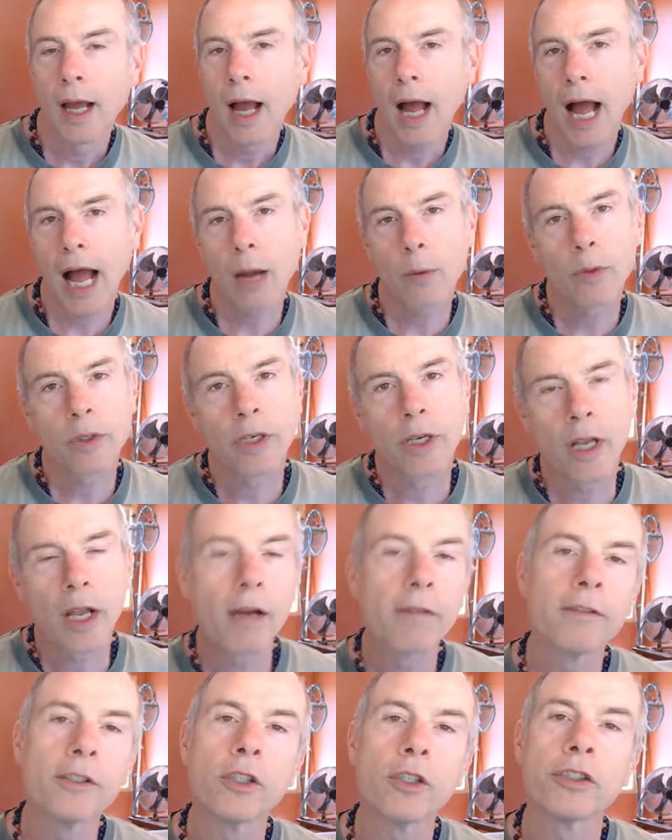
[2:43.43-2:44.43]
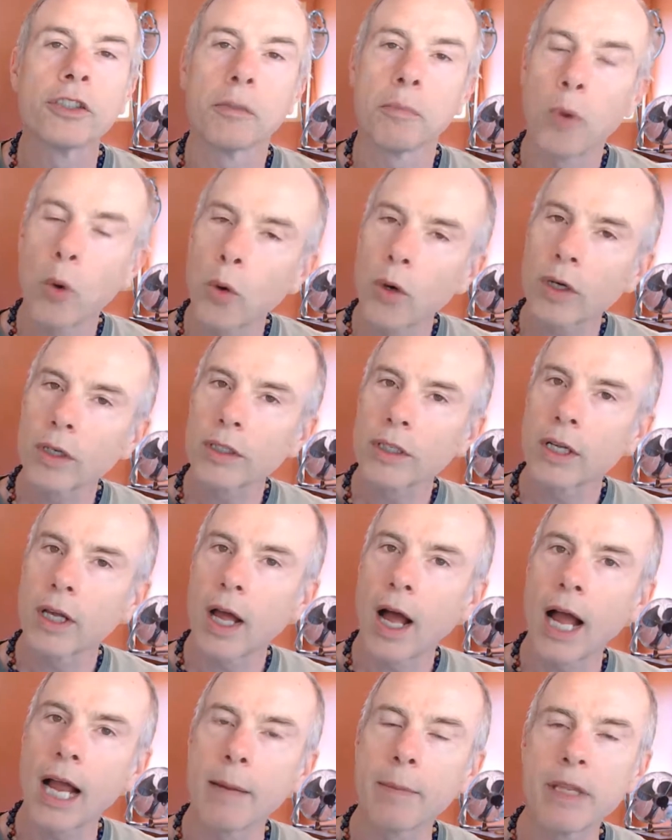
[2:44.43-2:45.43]
I would love your support.
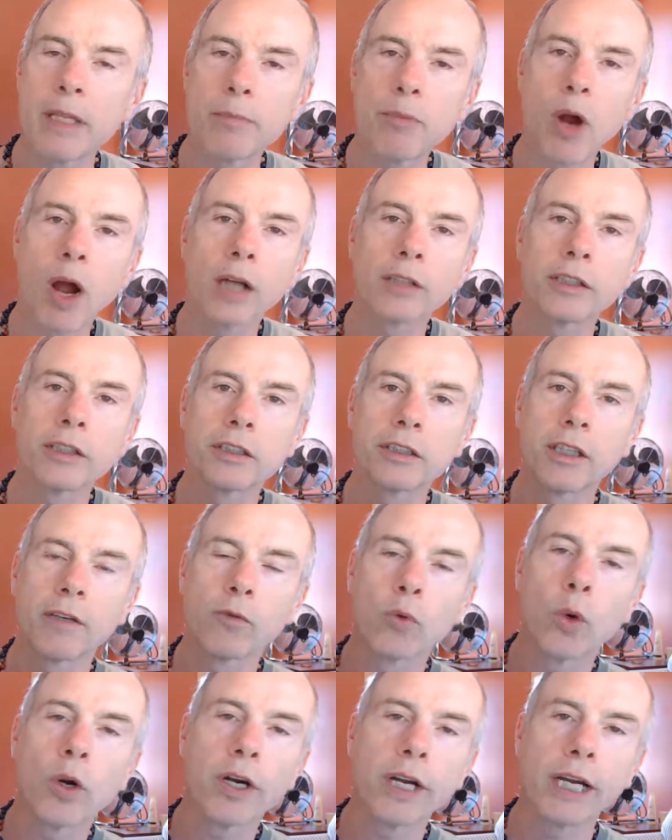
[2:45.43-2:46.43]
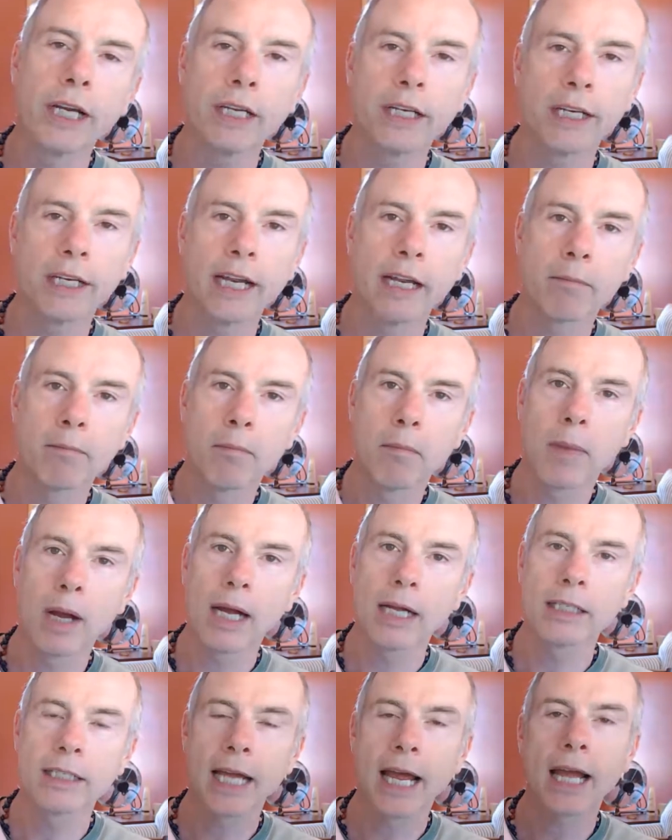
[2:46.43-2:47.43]
I'm in the process of working to get
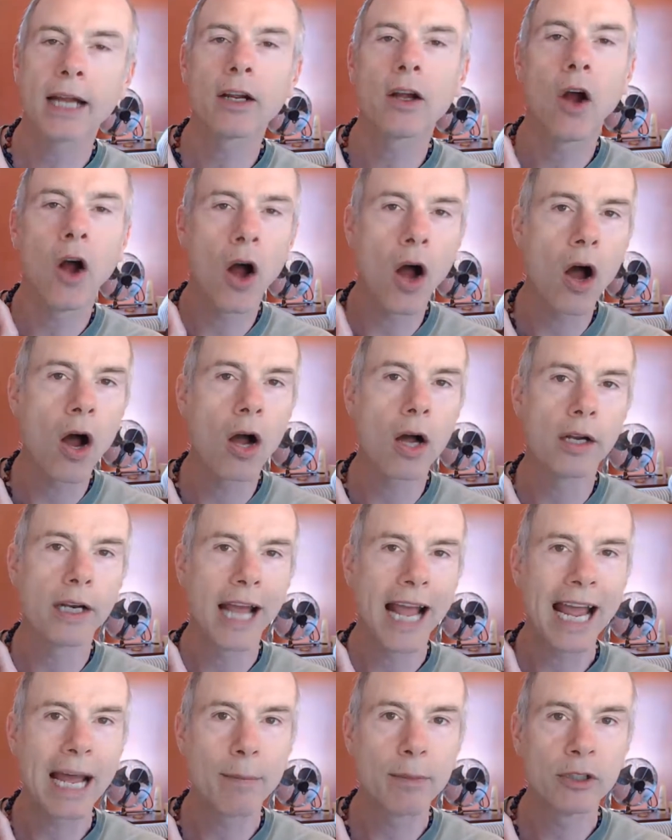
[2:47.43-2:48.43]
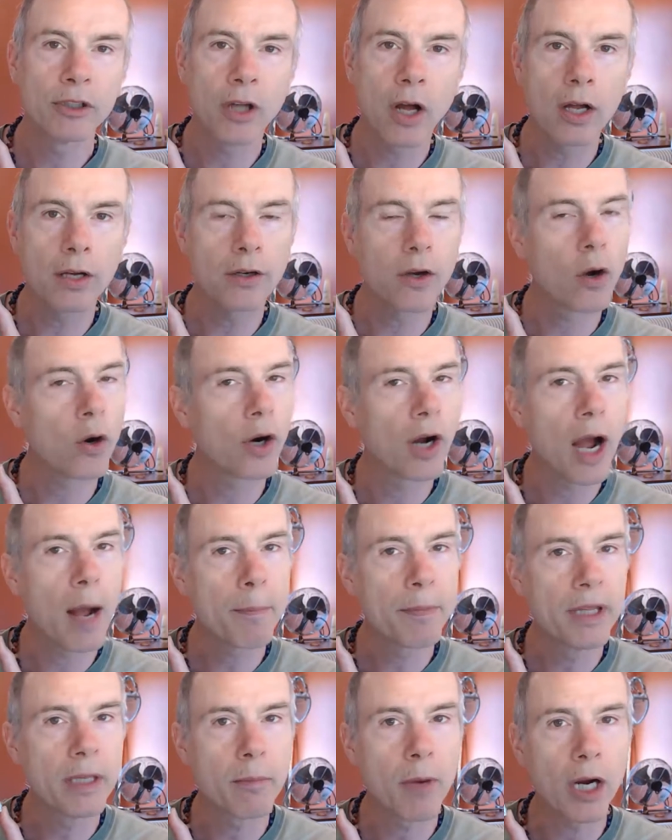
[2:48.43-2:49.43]
my deck on Amazon or
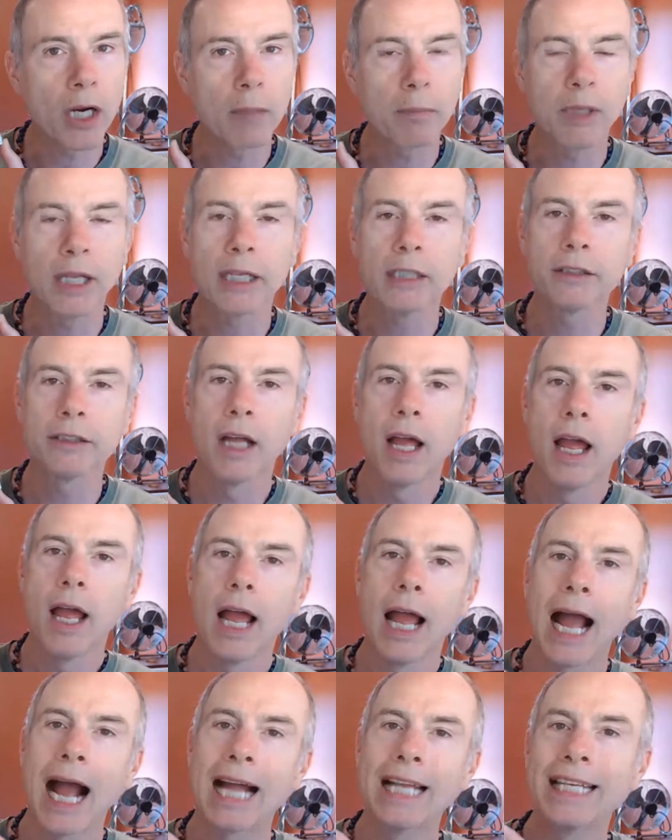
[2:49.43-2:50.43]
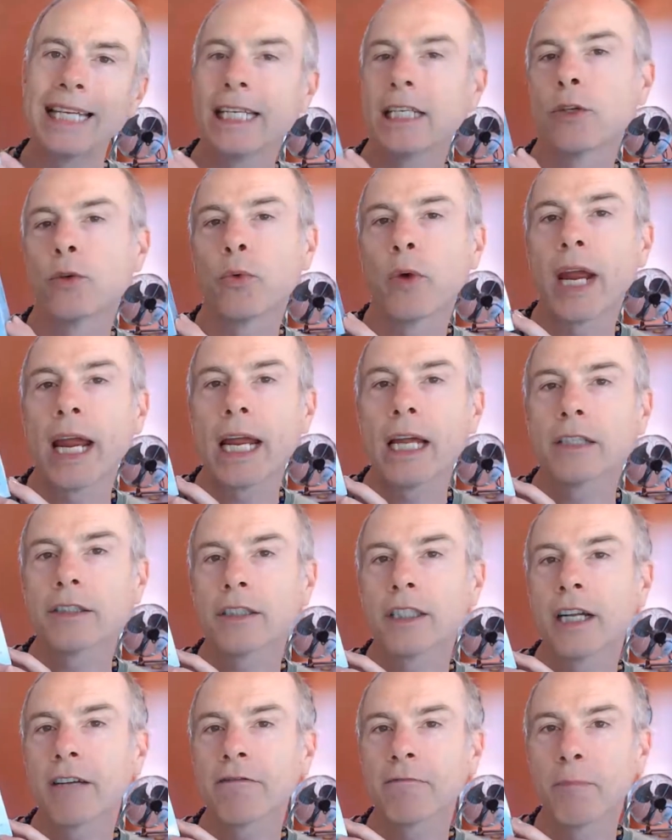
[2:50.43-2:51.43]
up in the marketplace. I need to
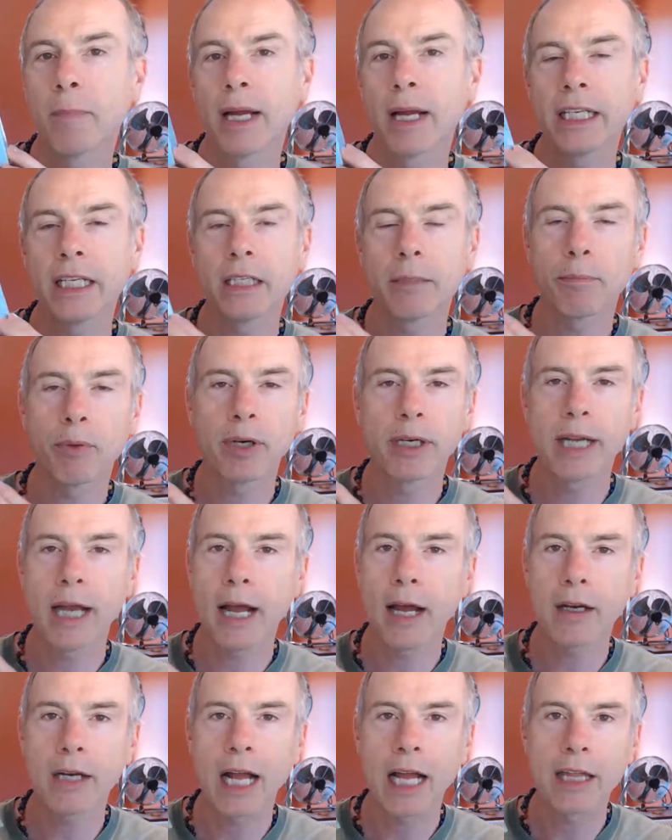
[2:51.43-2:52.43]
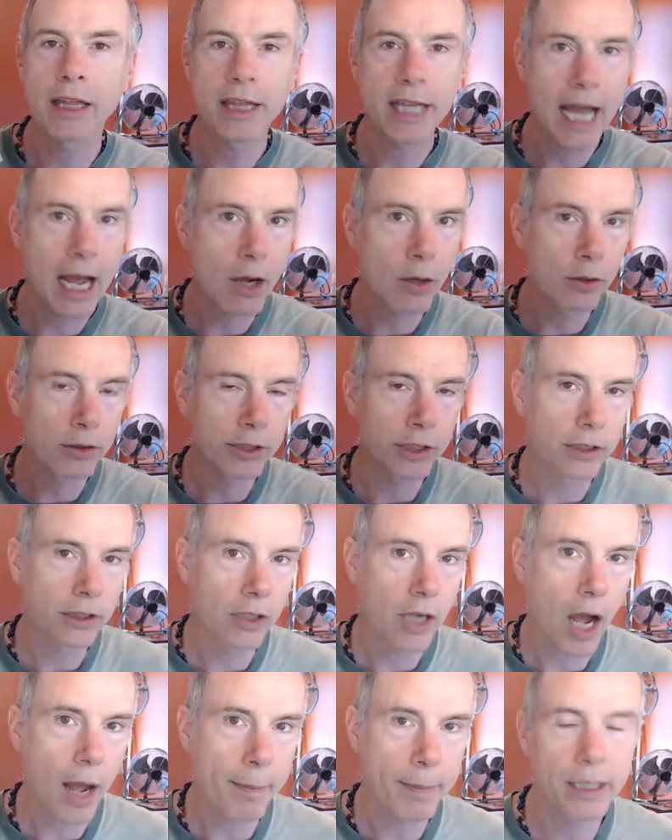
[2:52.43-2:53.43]
raise enough money to print out
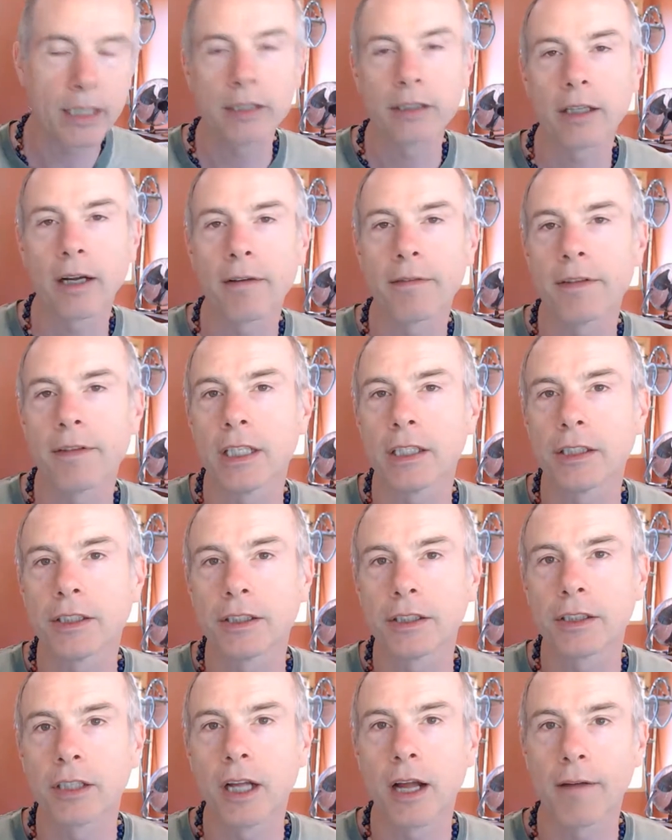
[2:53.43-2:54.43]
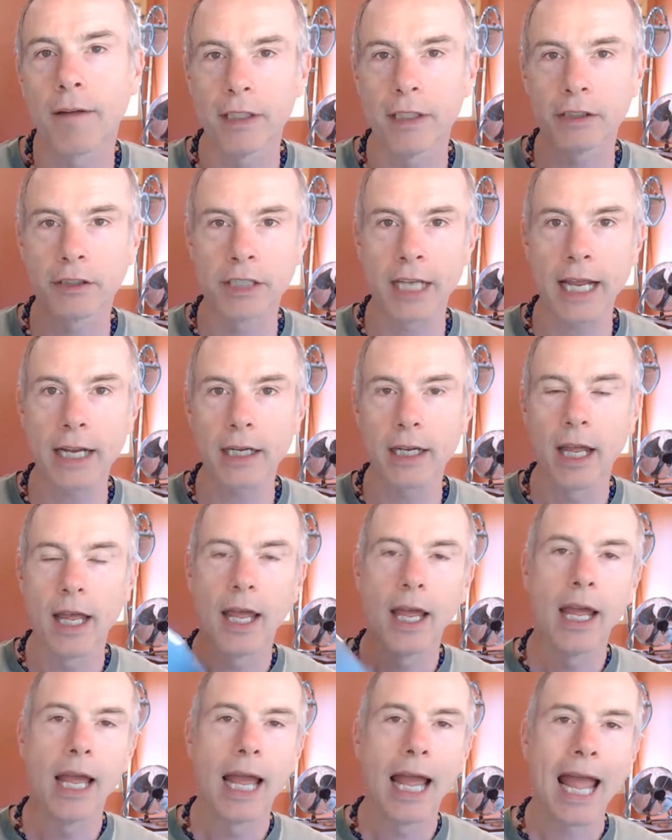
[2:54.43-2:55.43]
1,000 copies of this deck.
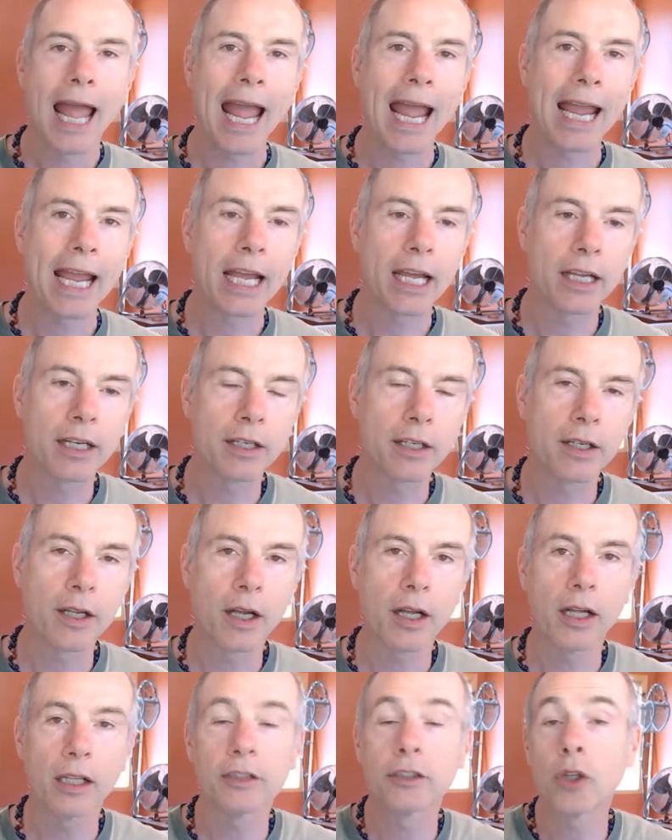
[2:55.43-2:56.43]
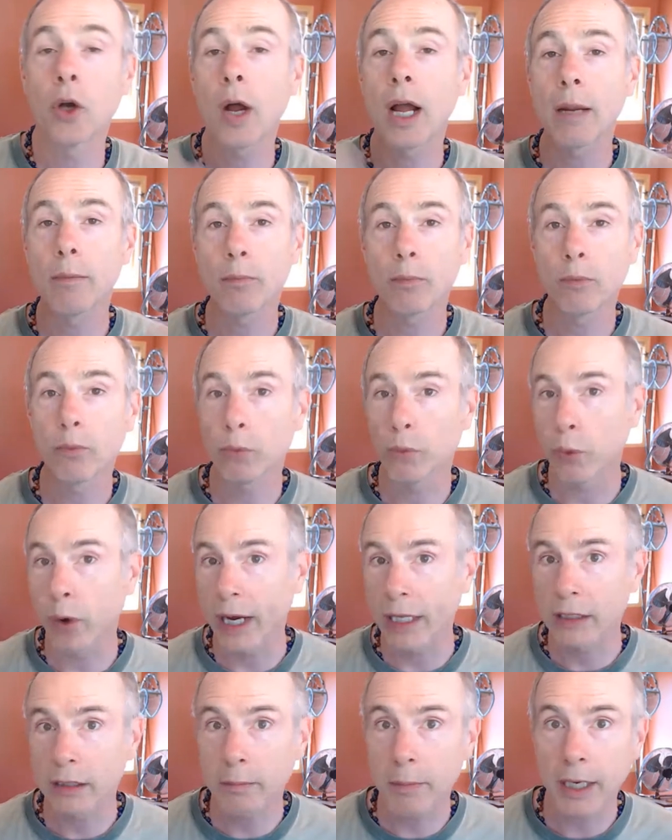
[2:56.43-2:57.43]
And so I'm
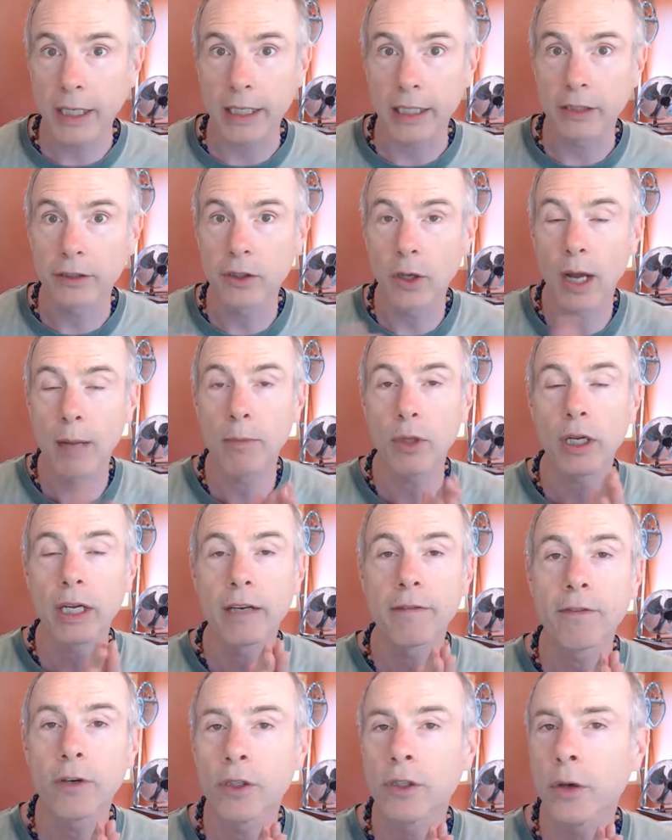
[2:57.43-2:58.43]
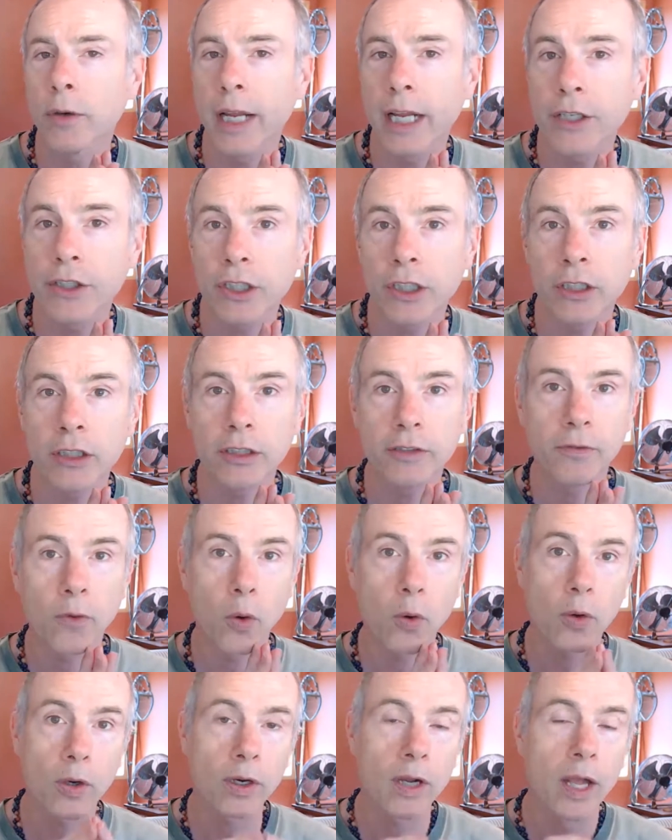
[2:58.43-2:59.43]
raising money. So I'm looking for donations
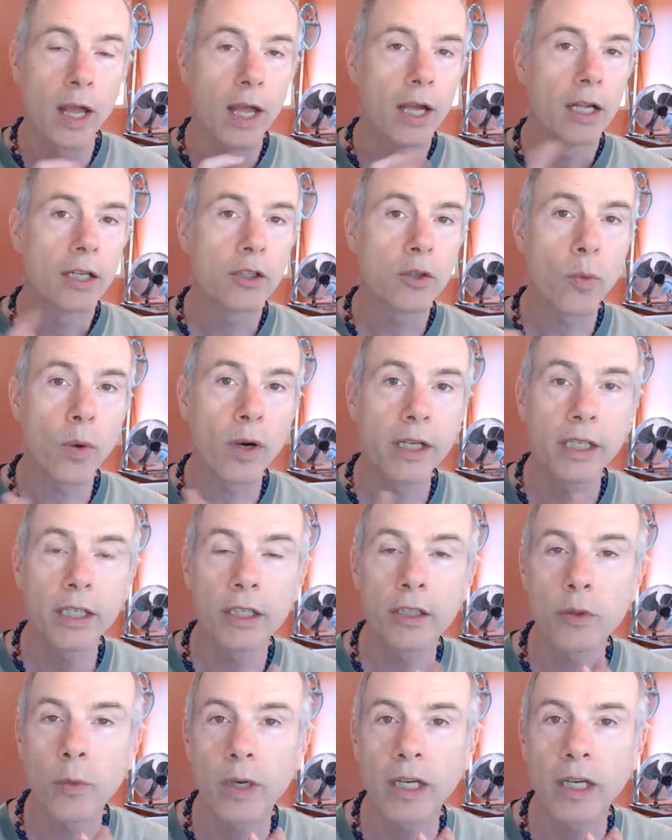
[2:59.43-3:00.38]
for $20 to